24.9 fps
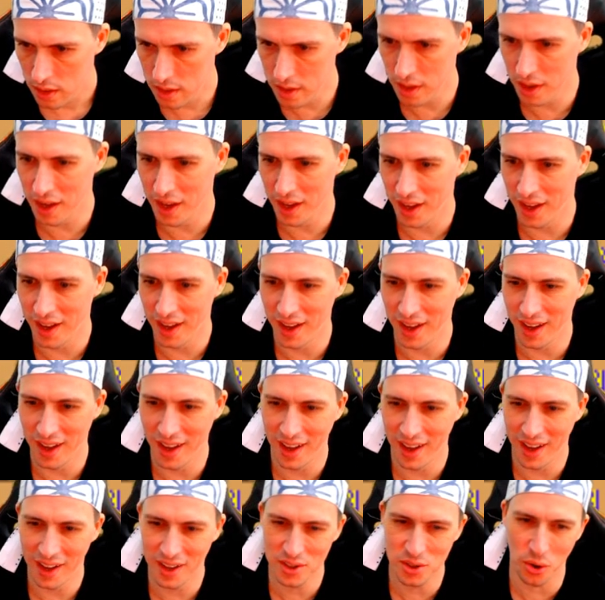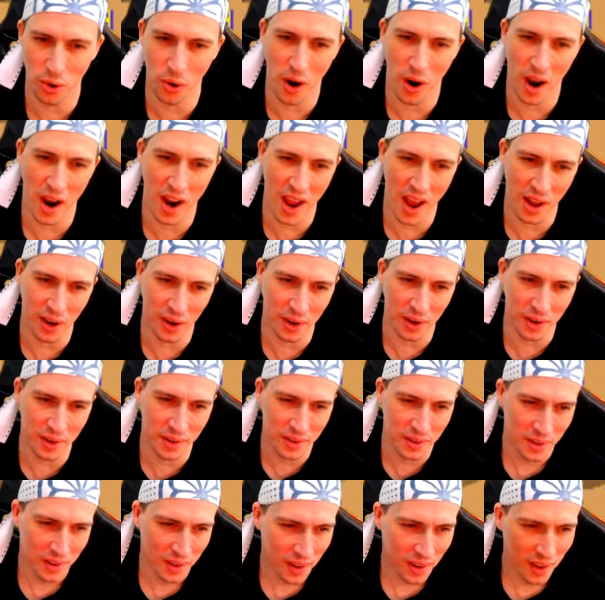It's alright,
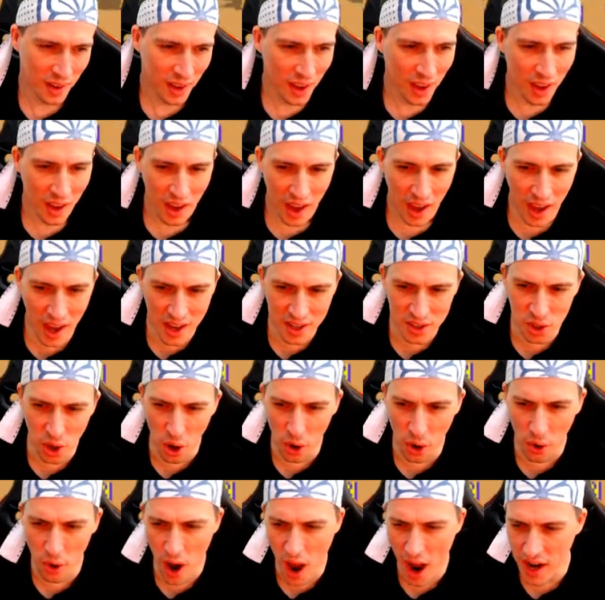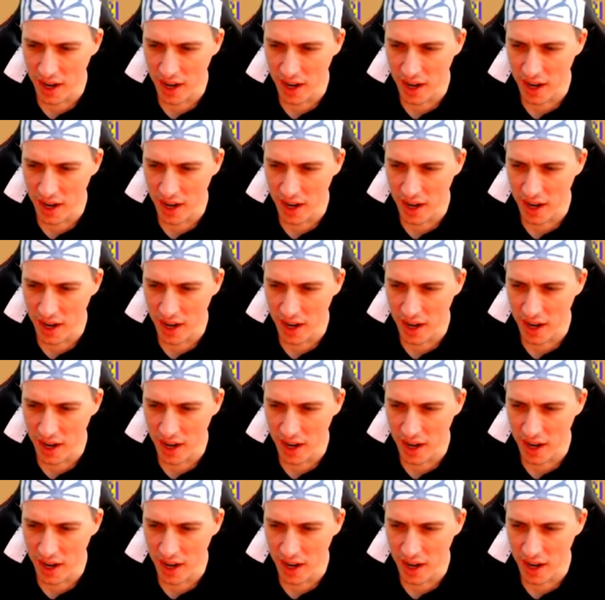Alan. It's alright,